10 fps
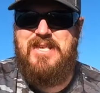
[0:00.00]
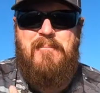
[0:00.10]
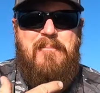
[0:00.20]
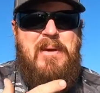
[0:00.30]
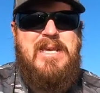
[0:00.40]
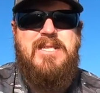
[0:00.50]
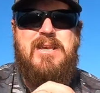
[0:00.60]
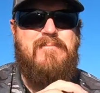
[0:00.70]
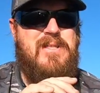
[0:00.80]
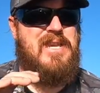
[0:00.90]
amazing
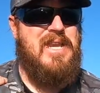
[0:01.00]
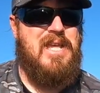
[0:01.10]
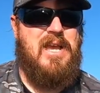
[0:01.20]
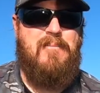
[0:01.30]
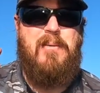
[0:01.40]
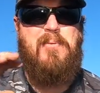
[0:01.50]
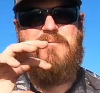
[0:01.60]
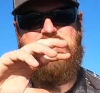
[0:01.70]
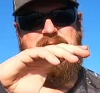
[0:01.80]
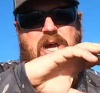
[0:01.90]
ability to come up
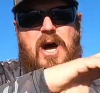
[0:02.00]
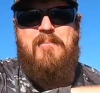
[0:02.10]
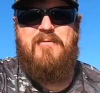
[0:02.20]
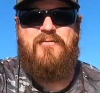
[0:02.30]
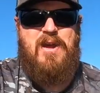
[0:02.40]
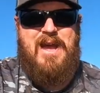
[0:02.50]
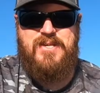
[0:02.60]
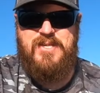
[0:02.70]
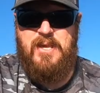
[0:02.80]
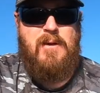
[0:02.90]
over the top of
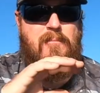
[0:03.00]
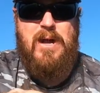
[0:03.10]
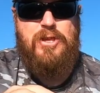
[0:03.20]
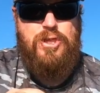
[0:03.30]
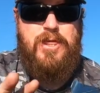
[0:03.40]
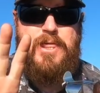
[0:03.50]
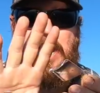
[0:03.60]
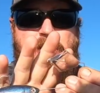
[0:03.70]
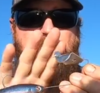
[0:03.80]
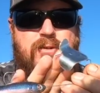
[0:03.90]
grass, much
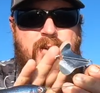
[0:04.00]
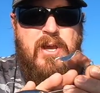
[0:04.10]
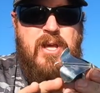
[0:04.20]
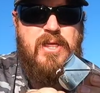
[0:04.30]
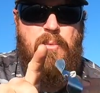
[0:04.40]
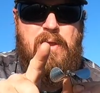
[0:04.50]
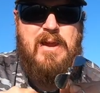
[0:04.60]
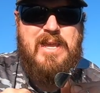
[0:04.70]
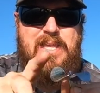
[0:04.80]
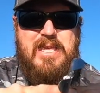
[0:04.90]
thicker than where
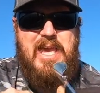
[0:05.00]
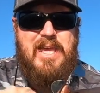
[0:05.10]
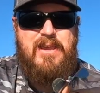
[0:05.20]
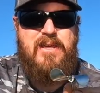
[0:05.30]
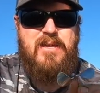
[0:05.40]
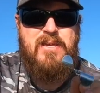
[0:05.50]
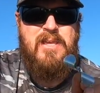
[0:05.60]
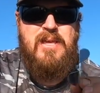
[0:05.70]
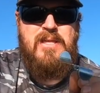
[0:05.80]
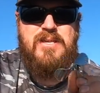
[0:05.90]
I can get
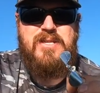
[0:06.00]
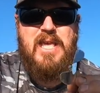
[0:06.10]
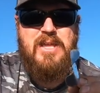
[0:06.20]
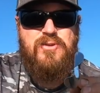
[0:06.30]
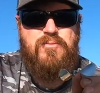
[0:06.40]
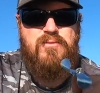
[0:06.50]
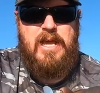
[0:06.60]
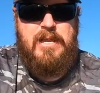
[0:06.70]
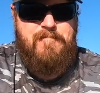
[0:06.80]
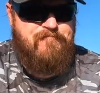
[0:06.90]
the standard
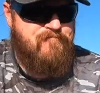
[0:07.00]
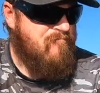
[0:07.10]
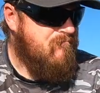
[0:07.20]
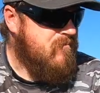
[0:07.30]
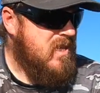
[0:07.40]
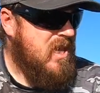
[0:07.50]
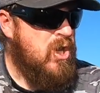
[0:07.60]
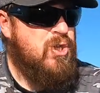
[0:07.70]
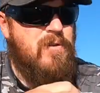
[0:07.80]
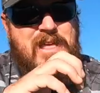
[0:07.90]
blade.
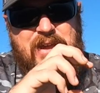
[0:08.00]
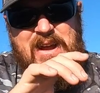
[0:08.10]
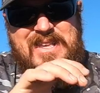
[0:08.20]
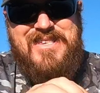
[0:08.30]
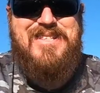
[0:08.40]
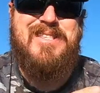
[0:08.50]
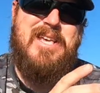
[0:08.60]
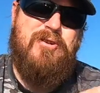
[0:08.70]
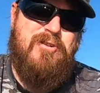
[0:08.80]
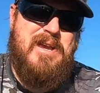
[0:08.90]
So if that grass gets
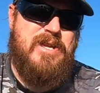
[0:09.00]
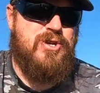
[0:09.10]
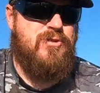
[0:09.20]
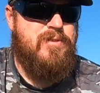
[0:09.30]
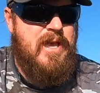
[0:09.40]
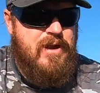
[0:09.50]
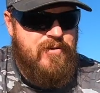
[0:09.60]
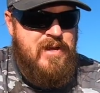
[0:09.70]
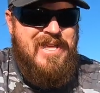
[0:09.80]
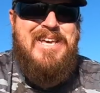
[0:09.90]
thicker, I can turn there.
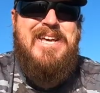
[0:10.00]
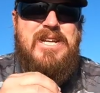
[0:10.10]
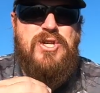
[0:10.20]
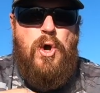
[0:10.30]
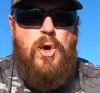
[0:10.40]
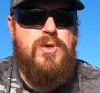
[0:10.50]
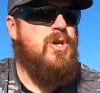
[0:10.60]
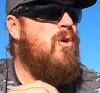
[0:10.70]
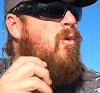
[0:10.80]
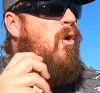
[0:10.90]
It's
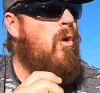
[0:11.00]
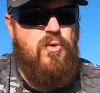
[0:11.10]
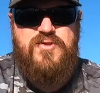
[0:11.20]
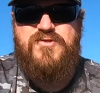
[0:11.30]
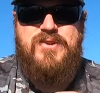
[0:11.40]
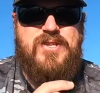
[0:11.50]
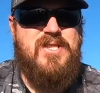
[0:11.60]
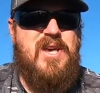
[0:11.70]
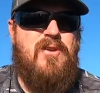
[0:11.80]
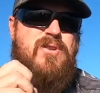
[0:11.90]
also ultra
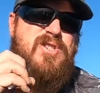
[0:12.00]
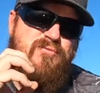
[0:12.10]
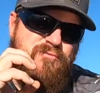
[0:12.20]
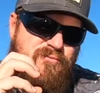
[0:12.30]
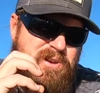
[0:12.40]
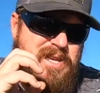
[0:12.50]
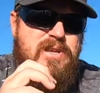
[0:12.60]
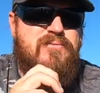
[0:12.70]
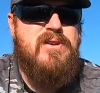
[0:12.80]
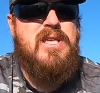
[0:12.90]
subtle. It's a
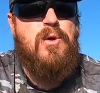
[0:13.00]
really, really